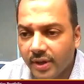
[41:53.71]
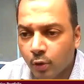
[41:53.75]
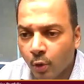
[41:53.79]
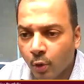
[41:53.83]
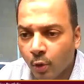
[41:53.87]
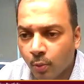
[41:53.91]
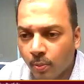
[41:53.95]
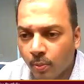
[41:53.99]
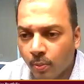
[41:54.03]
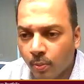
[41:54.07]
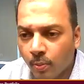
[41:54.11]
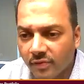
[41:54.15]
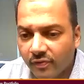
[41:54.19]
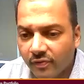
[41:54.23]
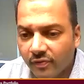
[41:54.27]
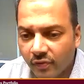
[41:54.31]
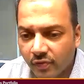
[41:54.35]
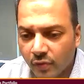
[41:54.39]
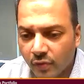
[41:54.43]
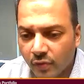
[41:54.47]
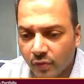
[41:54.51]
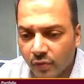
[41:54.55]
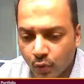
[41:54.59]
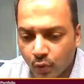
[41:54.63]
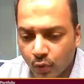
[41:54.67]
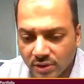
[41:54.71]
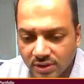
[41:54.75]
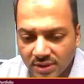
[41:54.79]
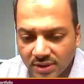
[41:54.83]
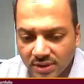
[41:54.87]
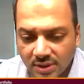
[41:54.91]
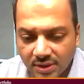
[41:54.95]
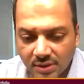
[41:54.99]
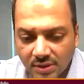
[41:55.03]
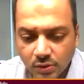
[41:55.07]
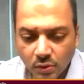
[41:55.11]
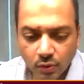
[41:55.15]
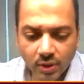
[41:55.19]
can open the floor for
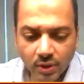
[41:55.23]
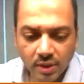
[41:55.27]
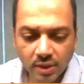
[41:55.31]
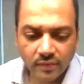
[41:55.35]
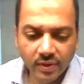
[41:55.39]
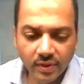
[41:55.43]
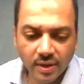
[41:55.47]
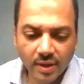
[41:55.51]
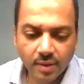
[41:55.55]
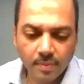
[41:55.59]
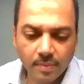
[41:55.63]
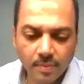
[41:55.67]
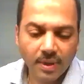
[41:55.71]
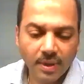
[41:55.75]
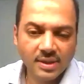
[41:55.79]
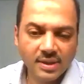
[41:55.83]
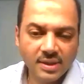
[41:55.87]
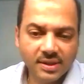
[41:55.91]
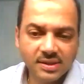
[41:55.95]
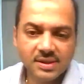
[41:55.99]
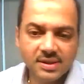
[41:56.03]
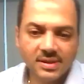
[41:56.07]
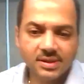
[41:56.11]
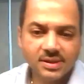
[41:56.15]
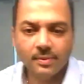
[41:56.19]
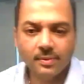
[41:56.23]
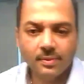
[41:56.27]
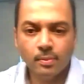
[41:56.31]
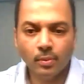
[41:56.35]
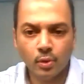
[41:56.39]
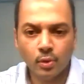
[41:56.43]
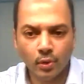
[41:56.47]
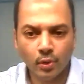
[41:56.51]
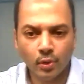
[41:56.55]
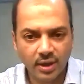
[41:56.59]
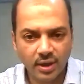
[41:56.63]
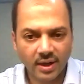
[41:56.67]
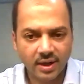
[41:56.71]
questions so that we can make the session
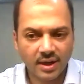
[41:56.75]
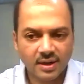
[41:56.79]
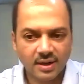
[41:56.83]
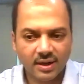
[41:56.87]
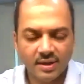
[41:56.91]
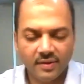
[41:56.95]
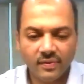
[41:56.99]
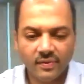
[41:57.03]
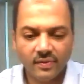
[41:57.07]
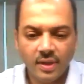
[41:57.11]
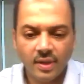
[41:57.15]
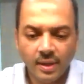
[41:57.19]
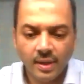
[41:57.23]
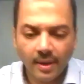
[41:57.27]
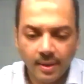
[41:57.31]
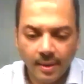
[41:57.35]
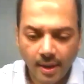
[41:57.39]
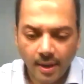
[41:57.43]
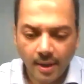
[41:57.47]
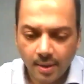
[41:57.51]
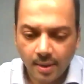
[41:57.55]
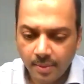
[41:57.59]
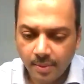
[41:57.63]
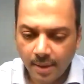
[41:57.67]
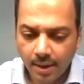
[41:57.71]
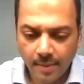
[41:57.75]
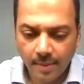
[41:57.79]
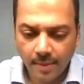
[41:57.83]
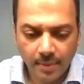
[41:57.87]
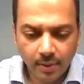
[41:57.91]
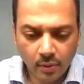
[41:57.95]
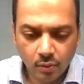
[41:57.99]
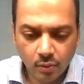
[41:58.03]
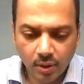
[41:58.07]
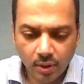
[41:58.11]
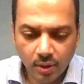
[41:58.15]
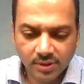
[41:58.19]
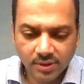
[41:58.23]
more interactive. I'm happy
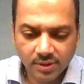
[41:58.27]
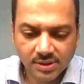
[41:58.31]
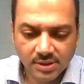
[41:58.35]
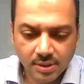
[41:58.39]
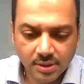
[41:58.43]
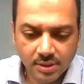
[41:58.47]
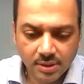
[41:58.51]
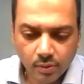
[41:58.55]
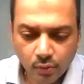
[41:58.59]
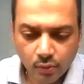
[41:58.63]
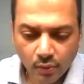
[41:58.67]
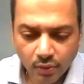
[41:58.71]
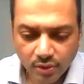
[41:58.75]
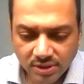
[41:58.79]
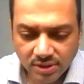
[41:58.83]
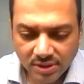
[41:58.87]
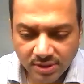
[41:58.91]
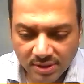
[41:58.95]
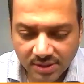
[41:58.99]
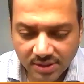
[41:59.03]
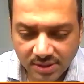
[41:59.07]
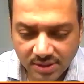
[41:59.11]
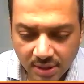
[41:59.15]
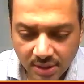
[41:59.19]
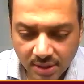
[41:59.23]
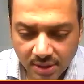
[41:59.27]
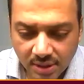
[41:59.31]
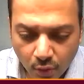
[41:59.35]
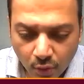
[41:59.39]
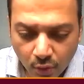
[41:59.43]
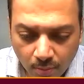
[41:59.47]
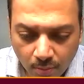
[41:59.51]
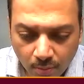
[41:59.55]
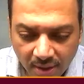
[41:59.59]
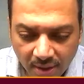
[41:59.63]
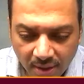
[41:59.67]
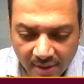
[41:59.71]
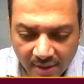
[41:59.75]
to answer questions that you
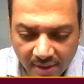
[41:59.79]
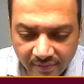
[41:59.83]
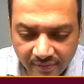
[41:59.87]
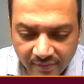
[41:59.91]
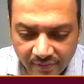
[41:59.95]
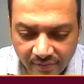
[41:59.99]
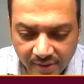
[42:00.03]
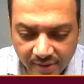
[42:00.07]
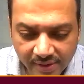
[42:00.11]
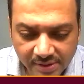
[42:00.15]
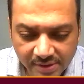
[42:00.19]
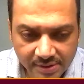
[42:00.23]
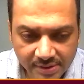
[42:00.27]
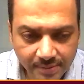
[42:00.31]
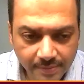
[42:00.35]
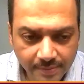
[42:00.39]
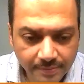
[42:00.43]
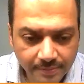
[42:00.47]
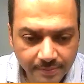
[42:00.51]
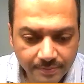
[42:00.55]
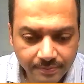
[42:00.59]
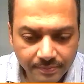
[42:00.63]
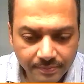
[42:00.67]
all might have, friends.